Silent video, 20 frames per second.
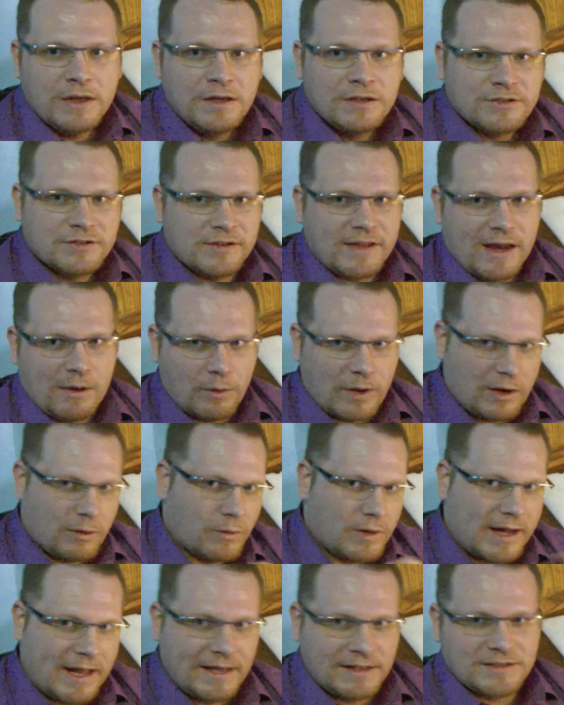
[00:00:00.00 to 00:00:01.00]
so that way
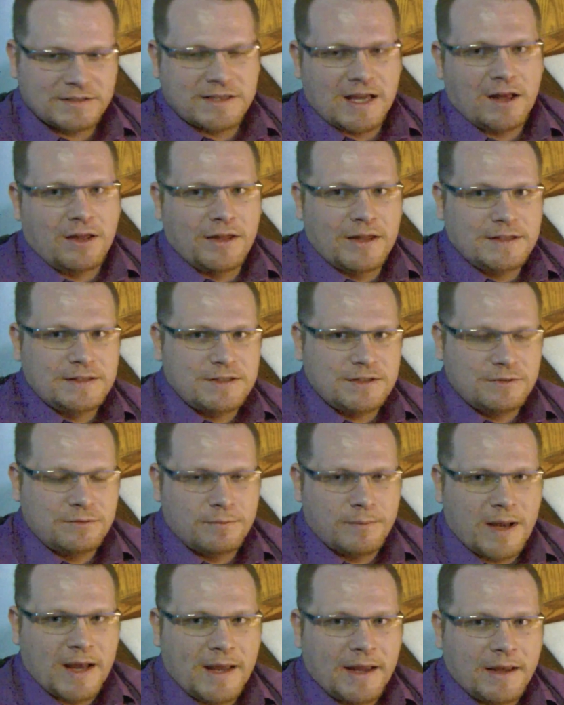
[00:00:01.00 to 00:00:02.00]
when I sell it to
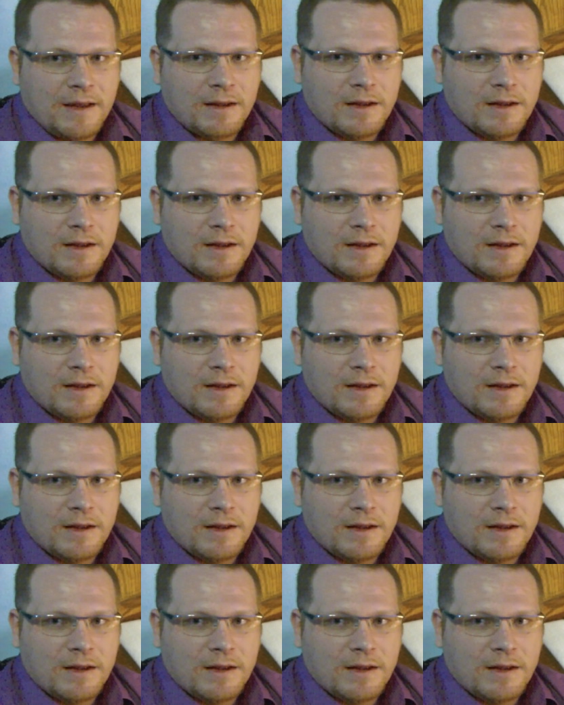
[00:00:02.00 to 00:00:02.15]
my